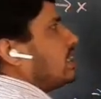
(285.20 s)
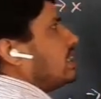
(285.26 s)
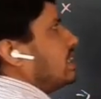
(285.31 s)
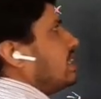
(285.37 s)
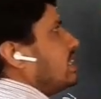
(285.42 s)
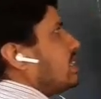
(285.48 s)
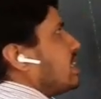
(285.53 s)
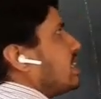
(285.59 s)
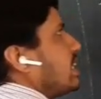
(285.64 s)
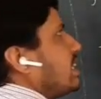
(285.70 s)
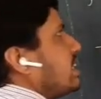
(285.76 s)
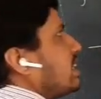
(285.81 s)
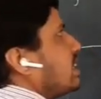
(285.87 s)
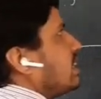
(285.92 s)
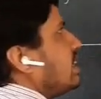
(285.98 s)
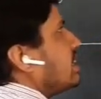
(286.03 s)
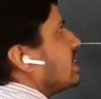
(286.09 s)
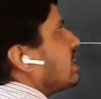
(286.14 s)
this
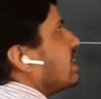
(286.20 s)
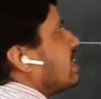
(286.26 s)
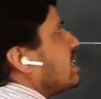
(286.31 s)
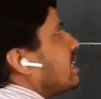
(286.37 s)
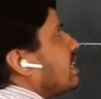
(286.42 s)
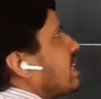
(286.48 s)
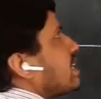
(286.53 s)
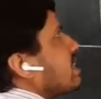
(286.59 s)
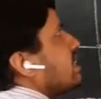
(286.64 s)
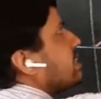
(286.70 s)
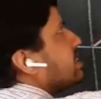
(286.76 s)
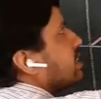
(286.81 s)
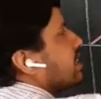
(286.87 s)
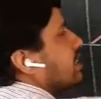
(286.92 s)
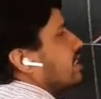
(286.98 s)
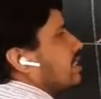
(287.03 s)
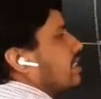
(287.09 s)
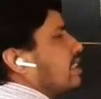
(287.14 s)
length, and this
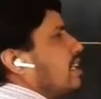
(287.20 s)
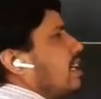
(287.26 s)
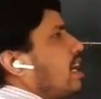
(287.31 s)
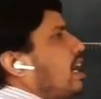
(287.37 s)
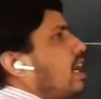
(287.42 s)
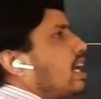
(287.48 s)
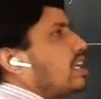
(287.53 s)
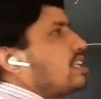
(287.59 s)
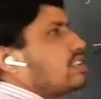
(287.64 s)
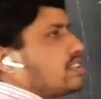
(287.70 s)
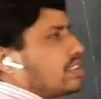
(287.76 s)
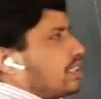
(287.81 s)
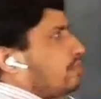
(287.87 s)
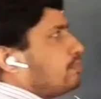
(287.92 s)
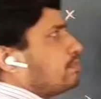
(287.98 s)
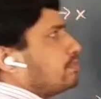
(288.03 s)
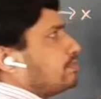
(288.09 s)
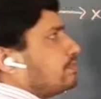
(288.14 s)
length are
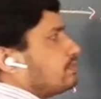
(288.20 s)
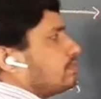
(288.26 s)
same.